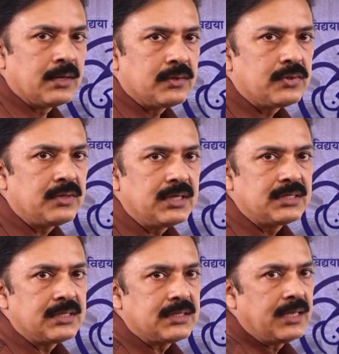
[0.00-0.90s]
So this
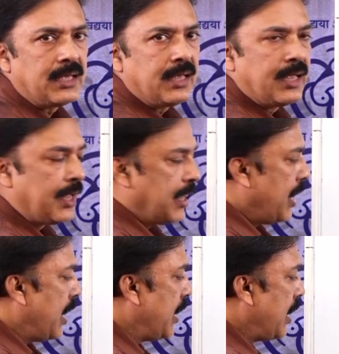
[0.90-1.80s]
is the
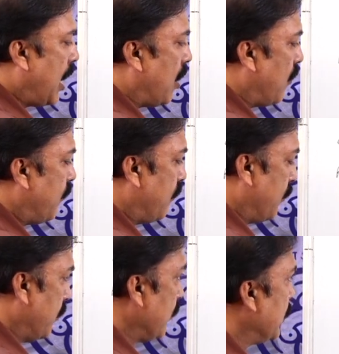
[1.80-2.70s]
area of
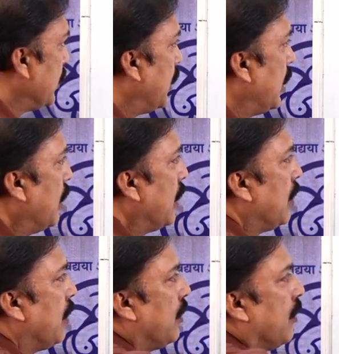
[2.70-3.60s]
the
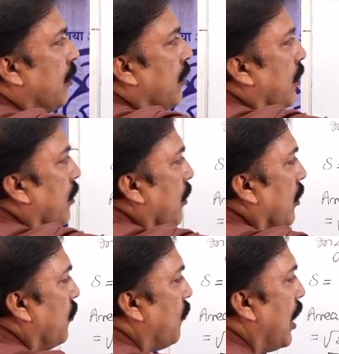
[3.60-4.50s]

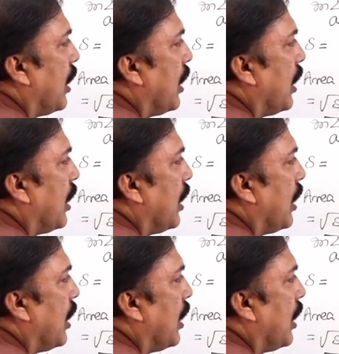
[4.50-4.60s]
one